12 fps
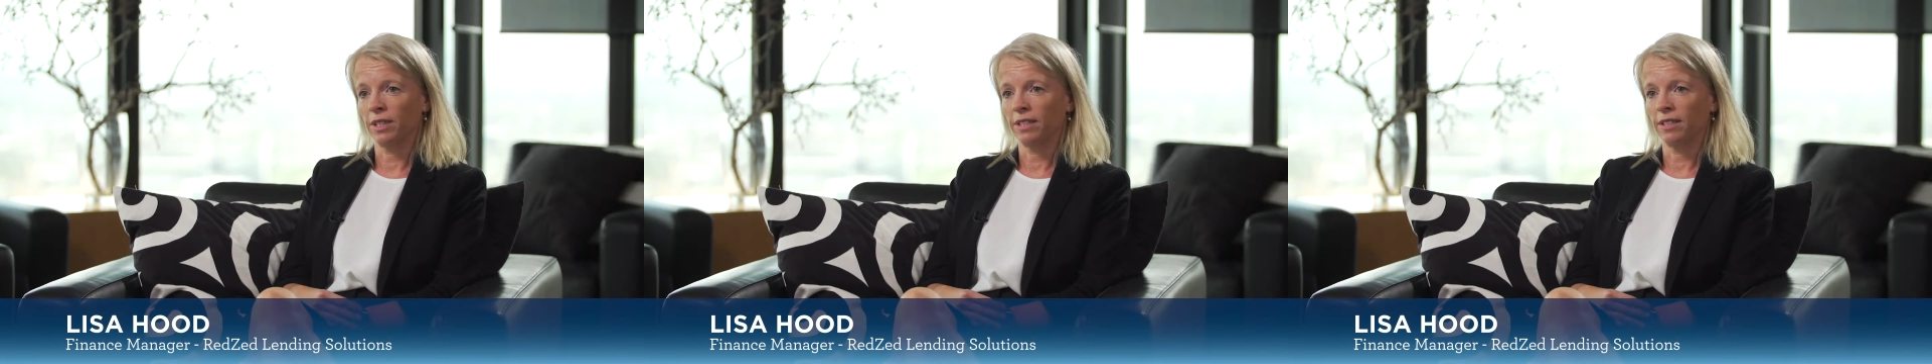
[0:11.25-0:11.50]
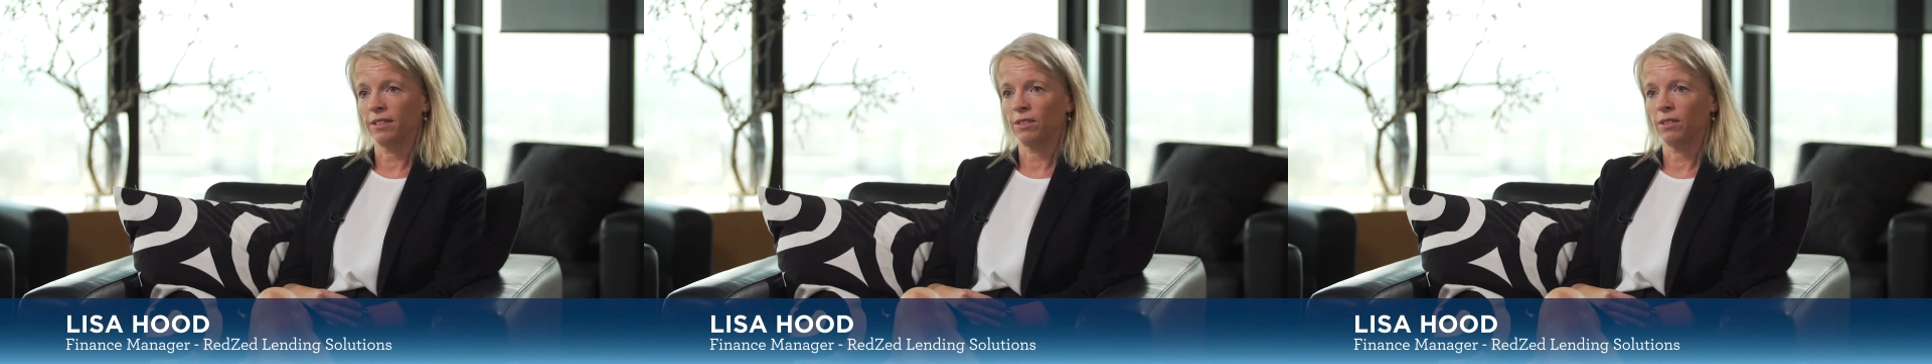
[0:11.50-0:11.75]

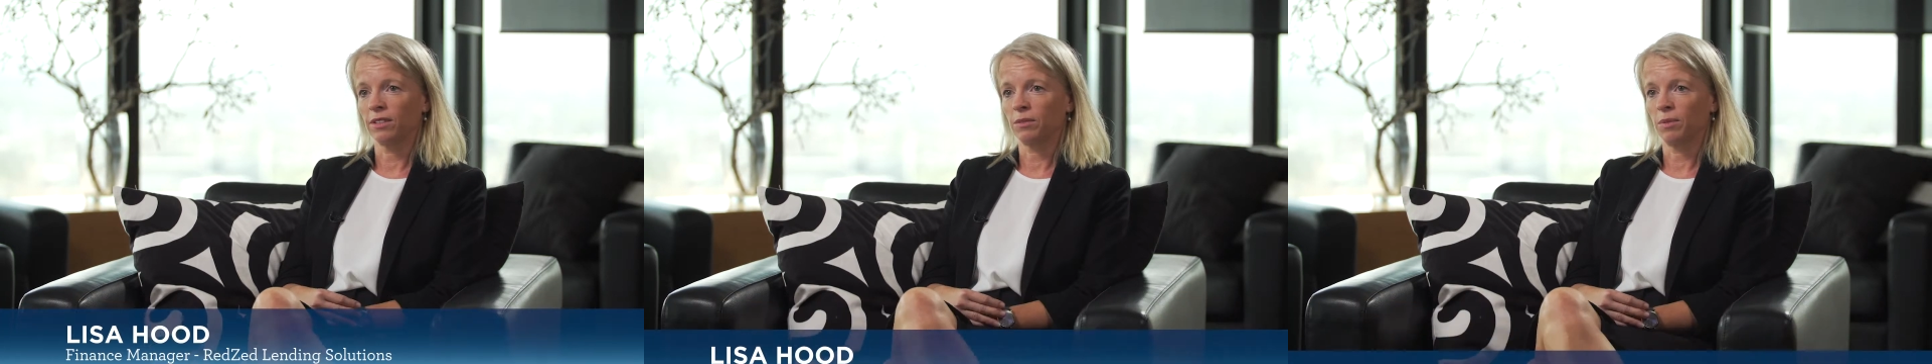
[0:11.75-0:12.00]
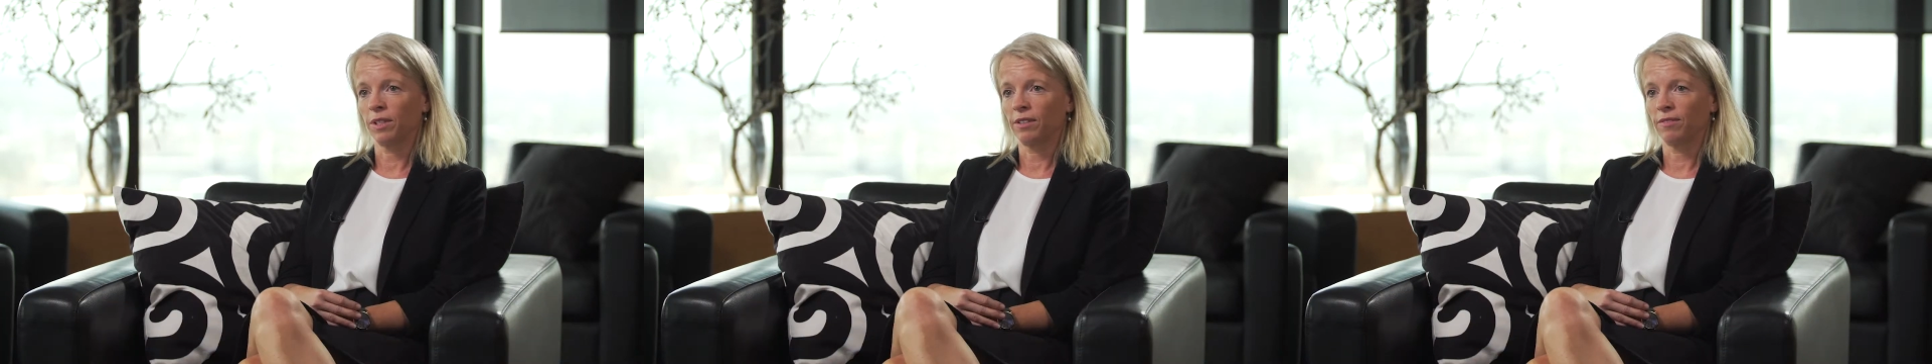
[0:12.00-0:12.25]
billion
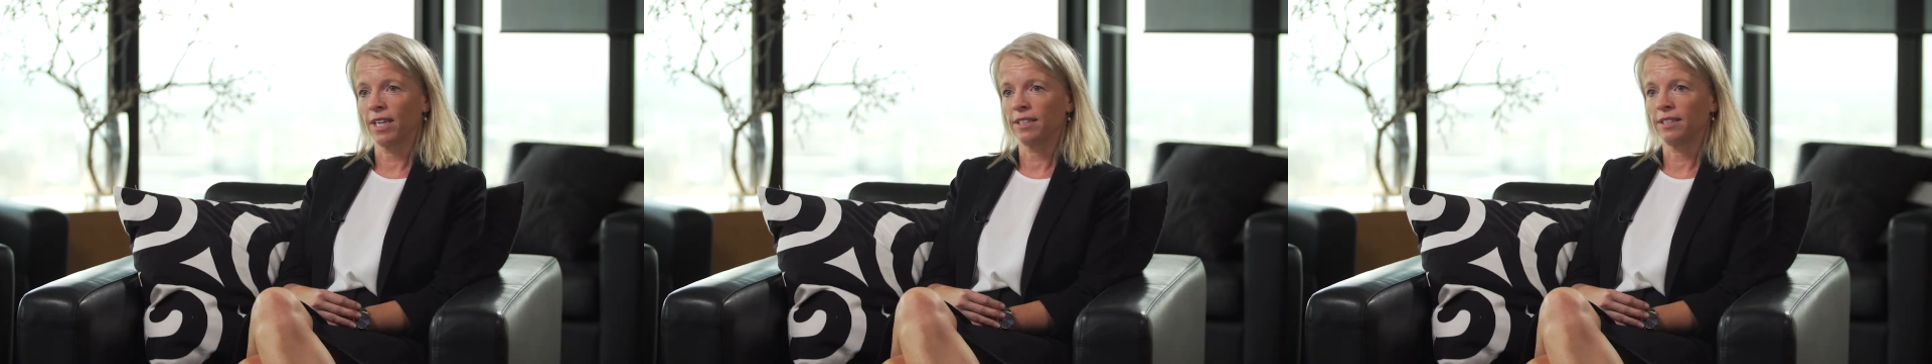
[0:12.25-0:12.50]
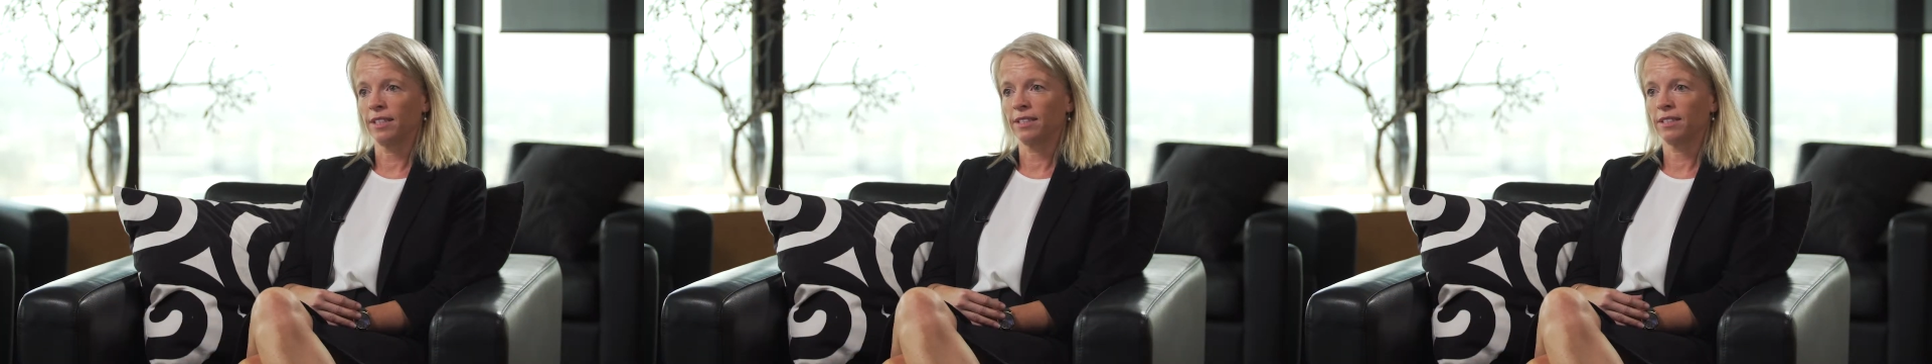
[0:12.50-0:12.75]
worth of
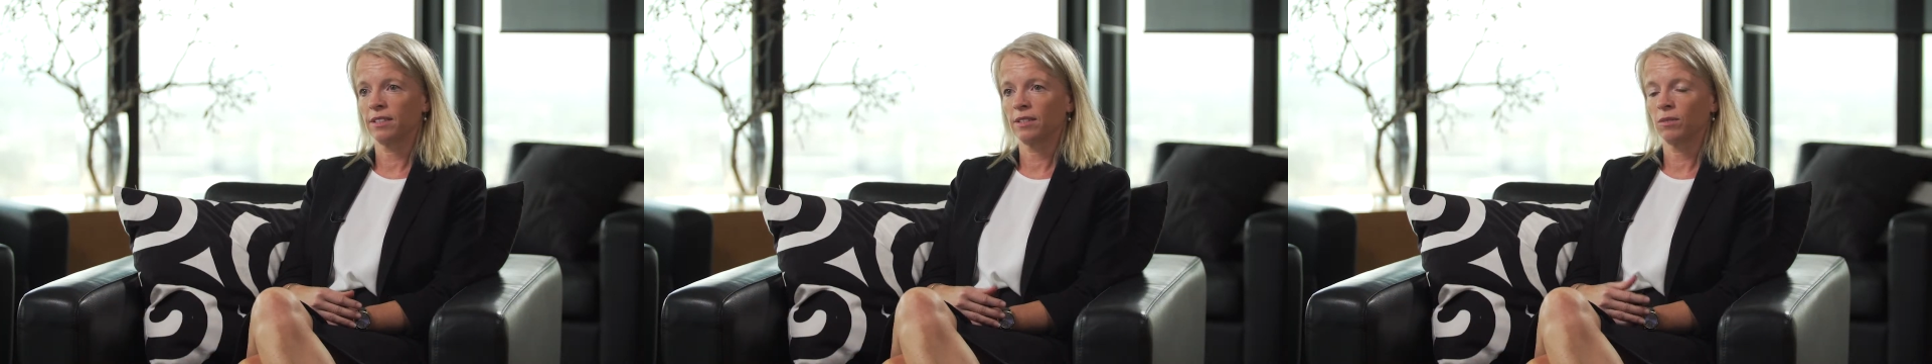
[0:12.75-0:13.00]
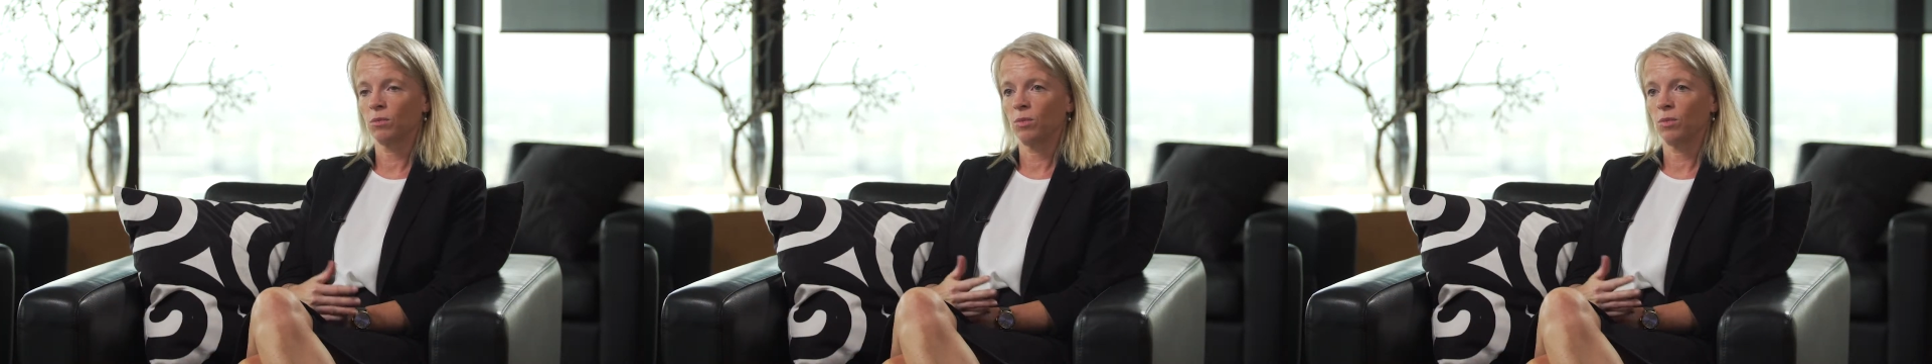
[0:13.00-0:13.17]
assets.